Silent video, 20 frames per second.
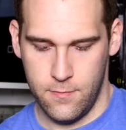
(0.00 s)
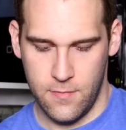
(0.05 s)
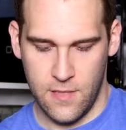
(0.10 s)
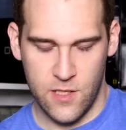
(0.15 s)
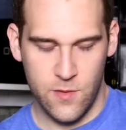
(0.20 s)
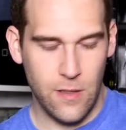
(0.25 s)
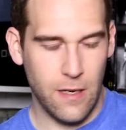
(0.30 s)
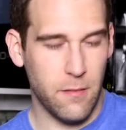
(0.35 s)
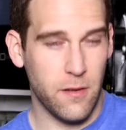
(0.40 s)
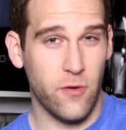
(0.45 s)

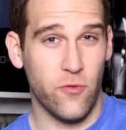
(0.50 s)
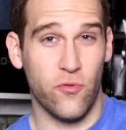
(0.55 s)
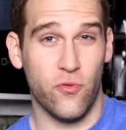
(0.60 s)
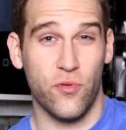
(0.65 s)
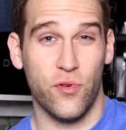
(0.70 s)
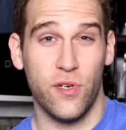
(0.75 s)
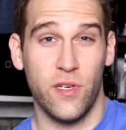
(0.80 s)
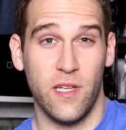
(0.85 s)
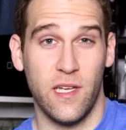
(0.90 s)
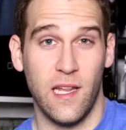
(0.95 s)
That's probably
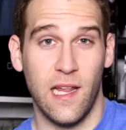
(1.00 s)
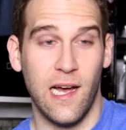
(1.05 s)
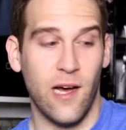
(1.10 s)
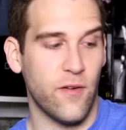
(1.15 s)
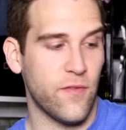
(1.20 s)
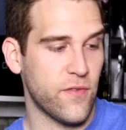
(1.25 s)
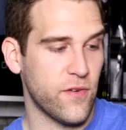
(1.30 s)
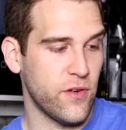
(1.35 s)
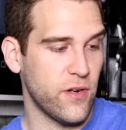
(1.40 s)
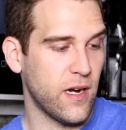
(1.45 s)
really
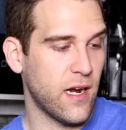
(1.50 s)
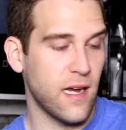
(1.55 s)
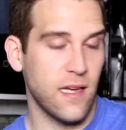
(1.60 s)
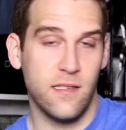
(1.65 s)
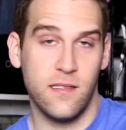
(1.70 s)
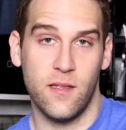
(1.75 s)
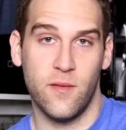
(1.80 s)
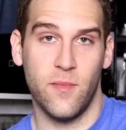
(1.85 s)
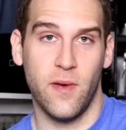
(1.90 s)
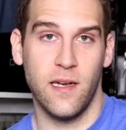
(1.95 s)
loud for you
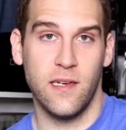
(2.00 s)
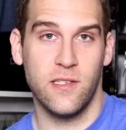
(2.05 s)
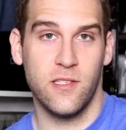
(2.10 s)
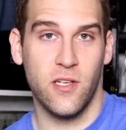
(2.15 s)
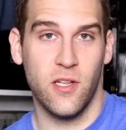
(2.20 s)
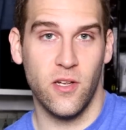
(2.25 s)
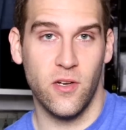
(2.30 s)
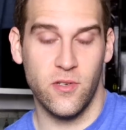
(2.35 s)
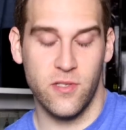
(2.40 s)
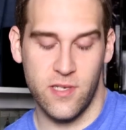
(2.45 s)
guys. The mic's
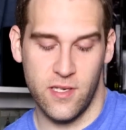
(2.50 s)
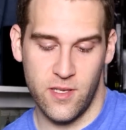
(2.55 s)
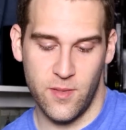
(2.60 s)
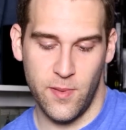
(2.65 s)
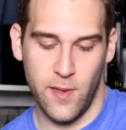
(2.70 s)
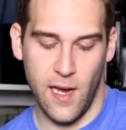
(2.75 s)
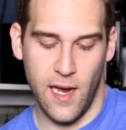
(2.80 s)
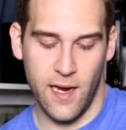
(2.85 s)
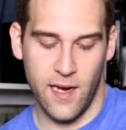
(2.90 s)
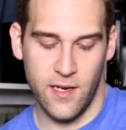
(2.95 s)
close to the
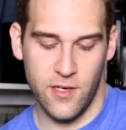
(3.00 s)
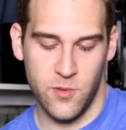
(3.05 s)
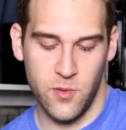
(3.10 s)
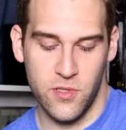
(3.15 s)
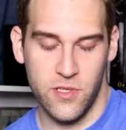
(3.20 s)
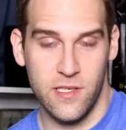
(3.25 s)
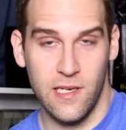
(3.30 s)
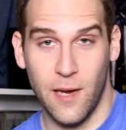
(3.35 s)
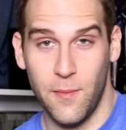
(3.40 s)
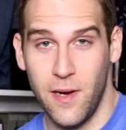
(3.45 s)
package.
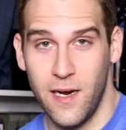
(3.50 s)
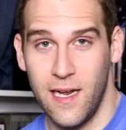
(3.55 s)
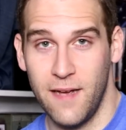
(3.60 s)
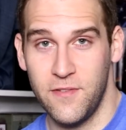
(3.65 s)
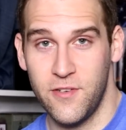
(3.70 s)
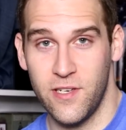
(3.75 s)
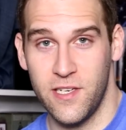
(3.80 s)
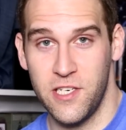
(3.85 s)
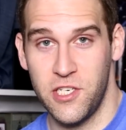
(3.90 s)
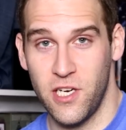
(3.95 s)
We'll see. I might
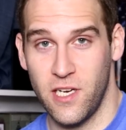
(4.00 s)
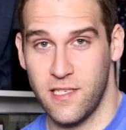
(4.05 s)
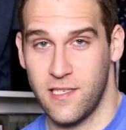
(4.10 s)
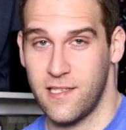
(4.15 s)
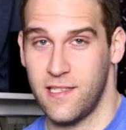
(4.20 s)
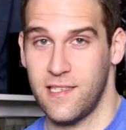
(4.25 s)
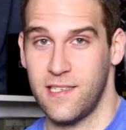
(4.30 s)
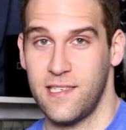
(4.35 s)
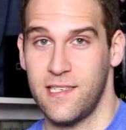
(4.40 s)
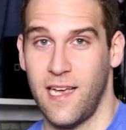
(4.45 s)
have to
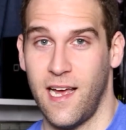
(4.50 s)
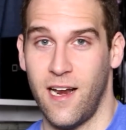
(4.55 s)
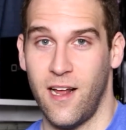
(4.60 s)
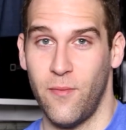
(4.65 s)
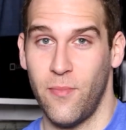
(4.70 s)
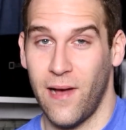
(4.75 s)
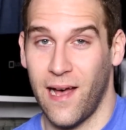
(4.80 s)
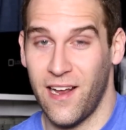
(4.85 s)
adjust this setup.